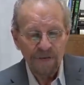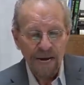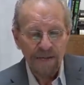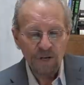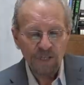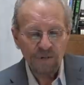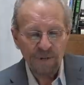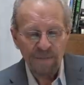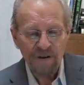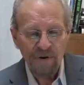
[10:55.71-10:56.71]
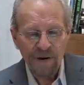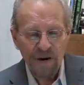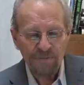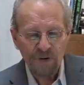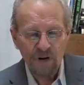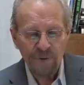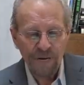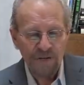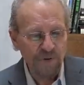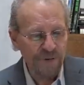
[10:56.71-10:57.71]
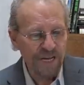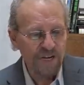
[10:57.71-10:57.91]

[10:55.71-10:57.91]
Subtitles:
I looked in my mirror after going under it,